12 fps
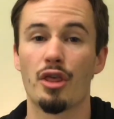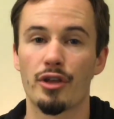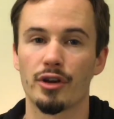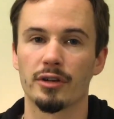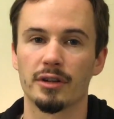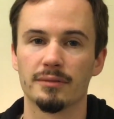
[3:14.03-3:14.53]

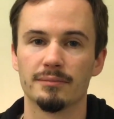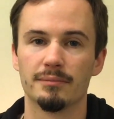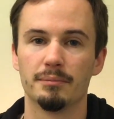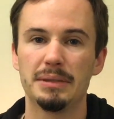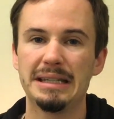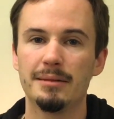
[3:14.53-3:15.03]
Third,
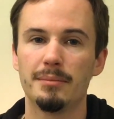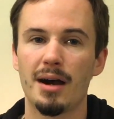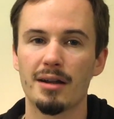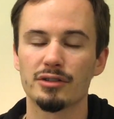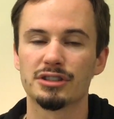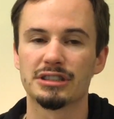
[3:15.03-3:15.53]
be a
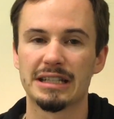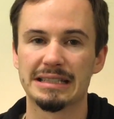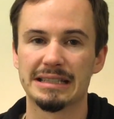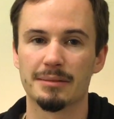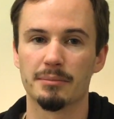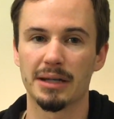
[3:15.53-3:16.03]
model
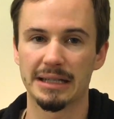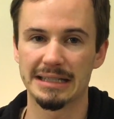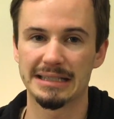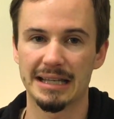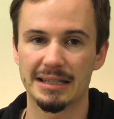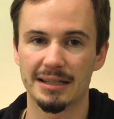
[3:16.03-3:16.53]
citizen by
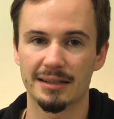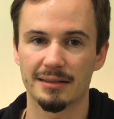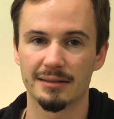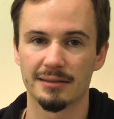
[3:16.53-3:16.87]
dissenting.